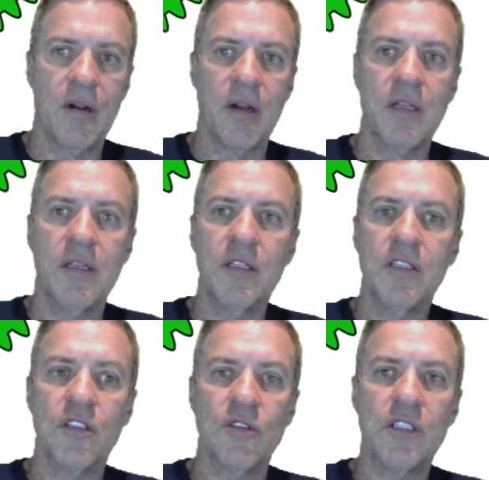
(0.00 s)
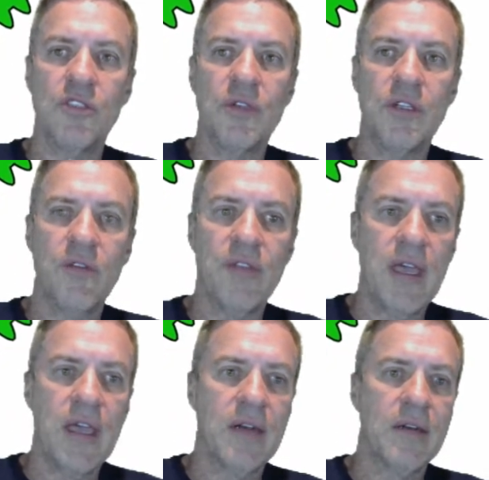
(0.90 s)
All right. So since we know
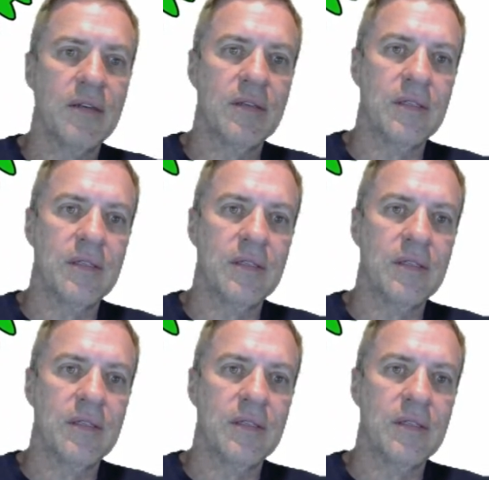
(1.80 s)
that,